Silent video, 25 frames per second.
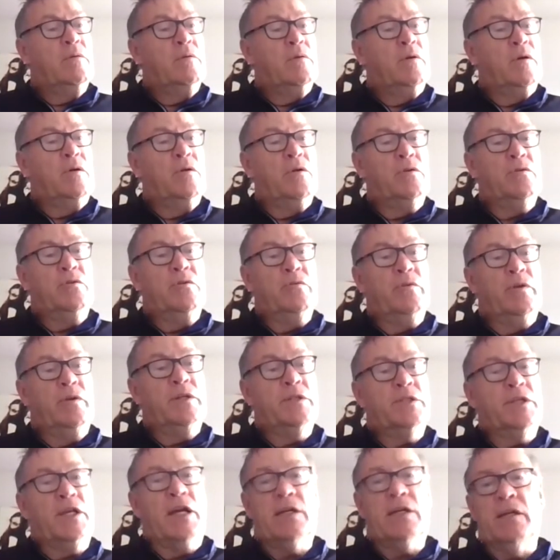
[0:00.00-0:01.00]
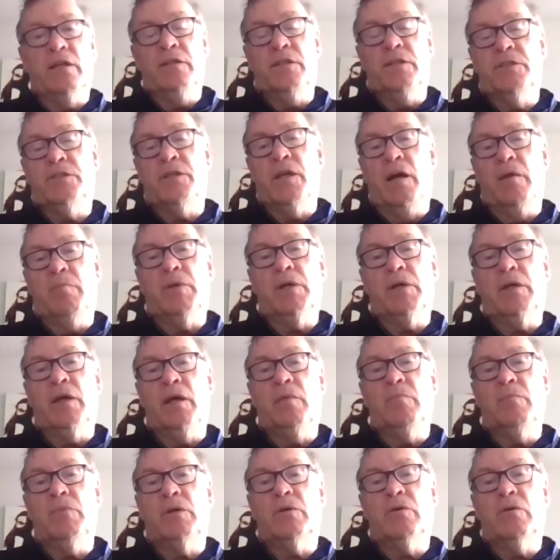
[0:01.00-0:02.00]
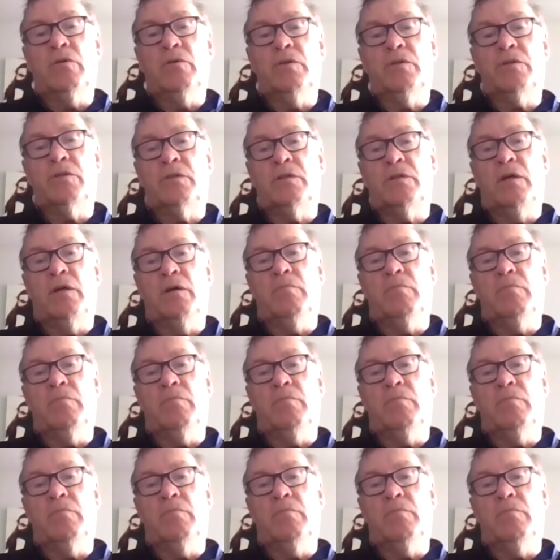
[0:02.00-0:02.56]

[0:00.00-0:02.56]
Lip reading: I'll do it exactly the same again because